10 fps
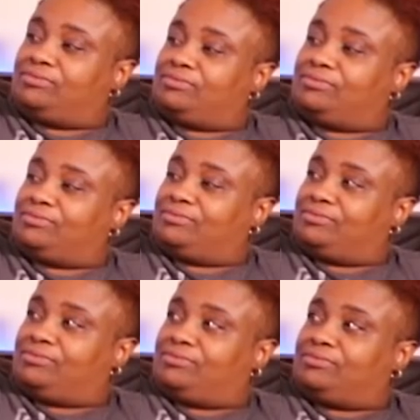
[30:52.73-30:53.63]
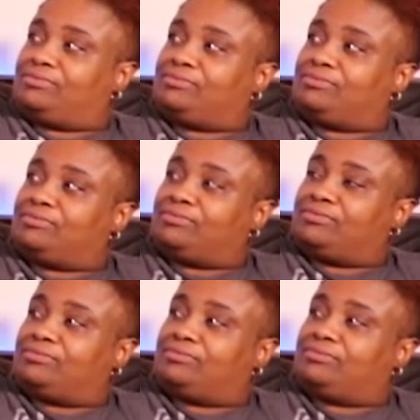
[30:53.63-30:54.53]

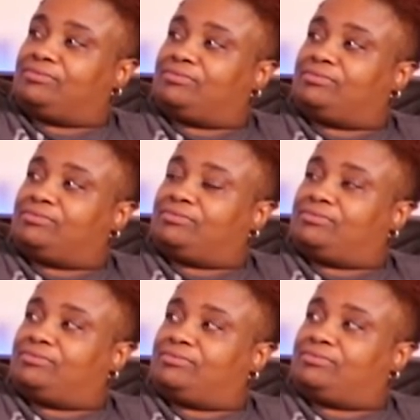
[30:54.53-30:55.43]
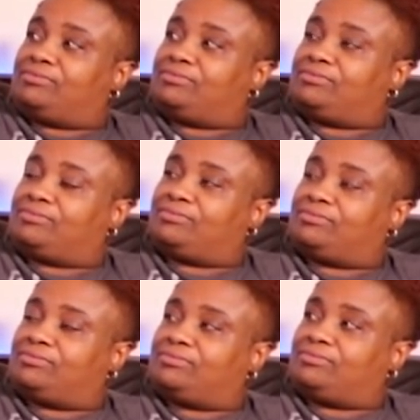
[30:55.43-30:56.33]

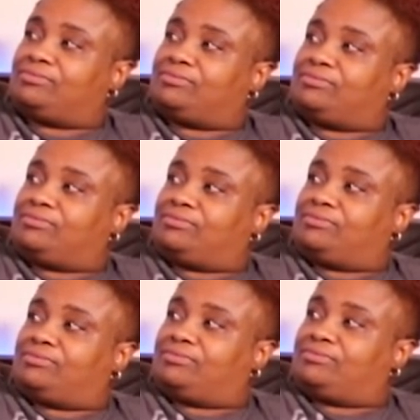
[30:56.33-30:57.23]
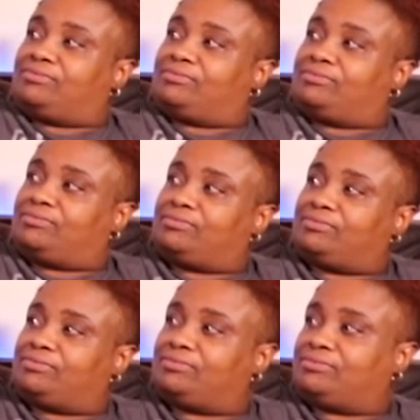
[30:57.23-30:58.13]

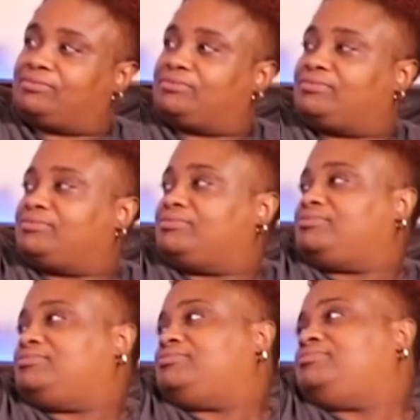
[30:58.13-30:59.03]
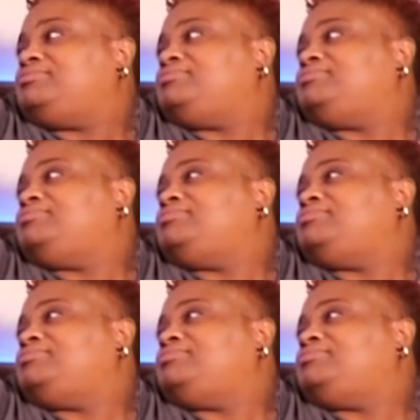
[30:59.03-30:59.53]
[no speech]